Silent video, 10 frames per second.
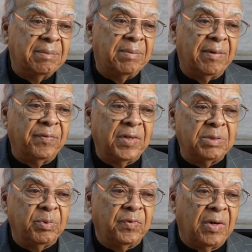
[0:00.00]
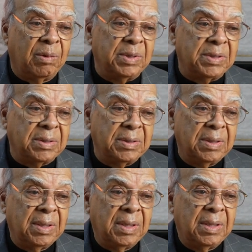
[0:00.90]
my first performance
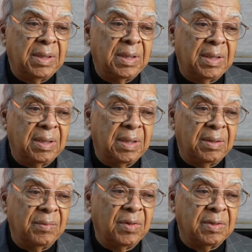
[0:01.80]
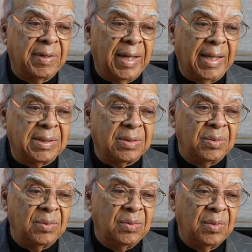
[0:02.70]
at, at Roosevelt High
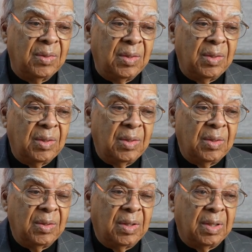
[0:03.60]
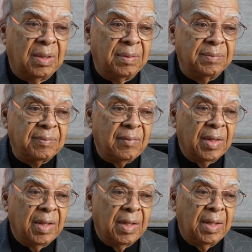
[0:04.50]
School. Uh,
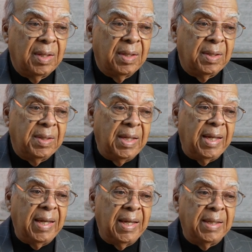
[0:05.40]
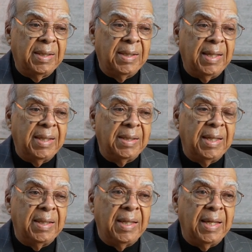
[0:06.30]
they had they,
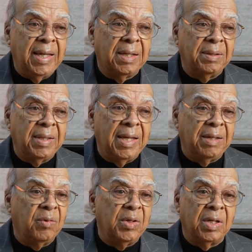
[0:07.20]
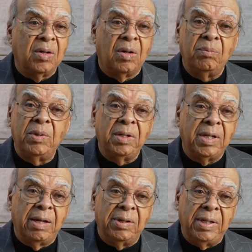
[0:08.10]
they, they had a, they had what they called
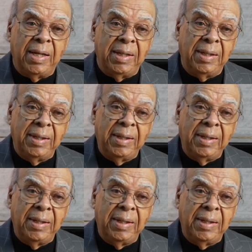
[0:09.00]
military day,